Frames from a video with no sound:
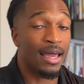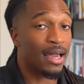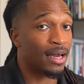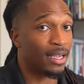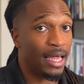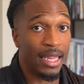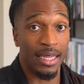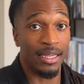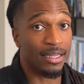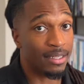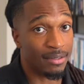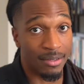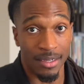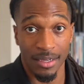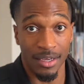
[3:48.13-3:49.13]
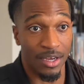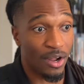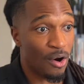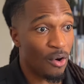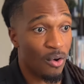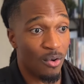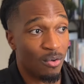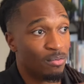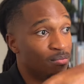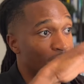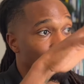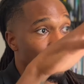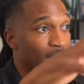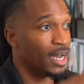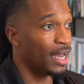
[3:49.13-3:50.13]
cleaning, you know,
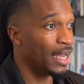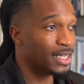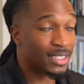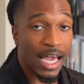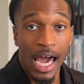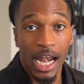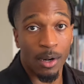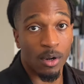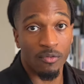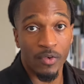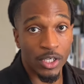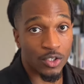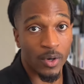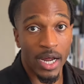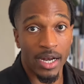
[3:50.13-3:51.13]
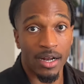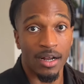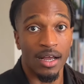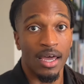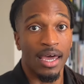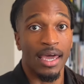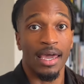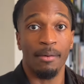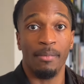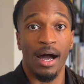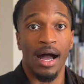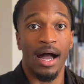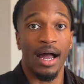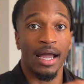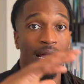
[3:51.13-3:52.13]
the inside of the refrigerator? Am
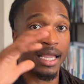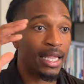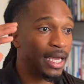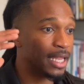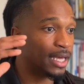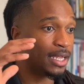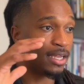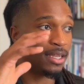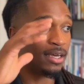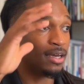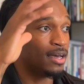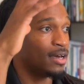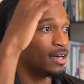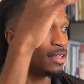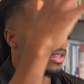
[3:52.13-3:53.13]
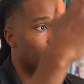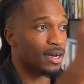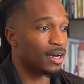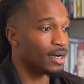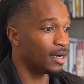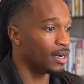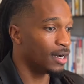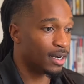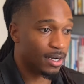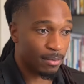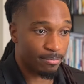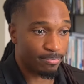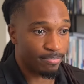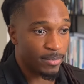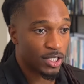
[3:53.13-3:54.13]
I cleaning the
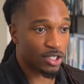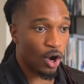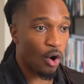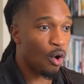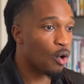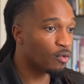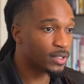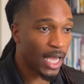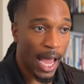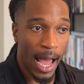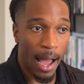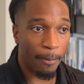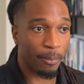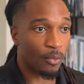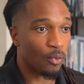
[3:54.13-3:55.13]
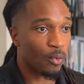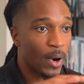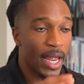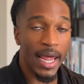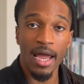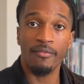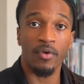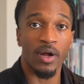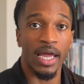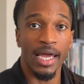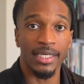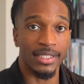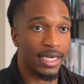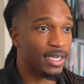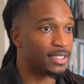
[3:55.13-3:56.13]
stove top? Whatever.
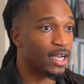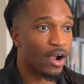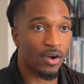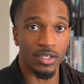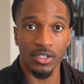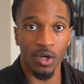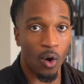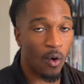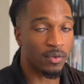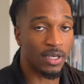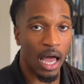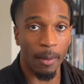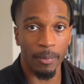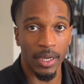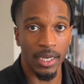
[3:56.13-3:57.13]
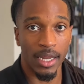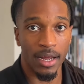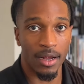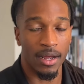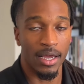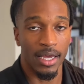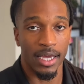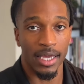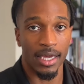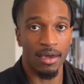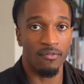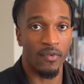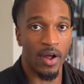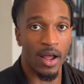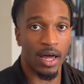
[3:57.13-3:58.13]
Is there a stove top in there? Get
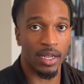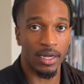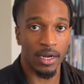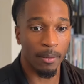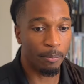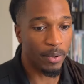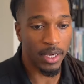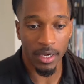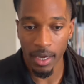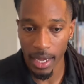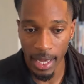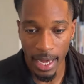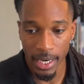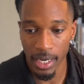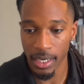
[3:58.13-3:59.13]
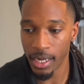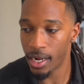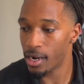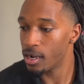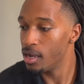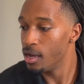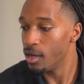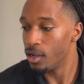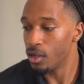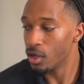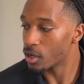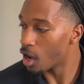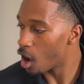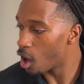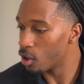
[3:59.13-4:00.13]
very clear. Peek your head in there.
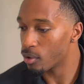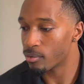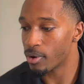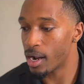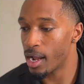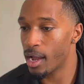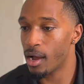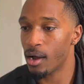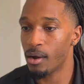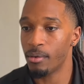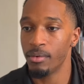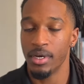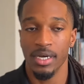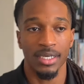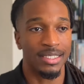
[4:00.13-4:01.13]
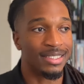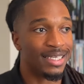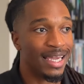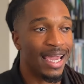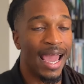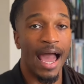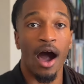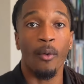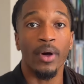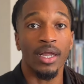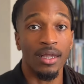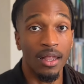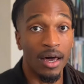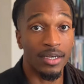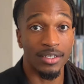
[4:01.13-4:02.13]
Look all around. See how it
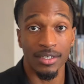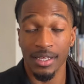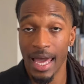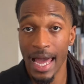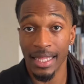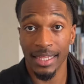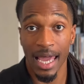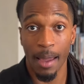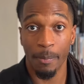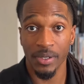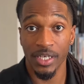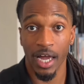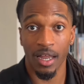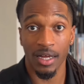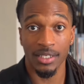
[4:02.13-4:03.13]
looks at that particular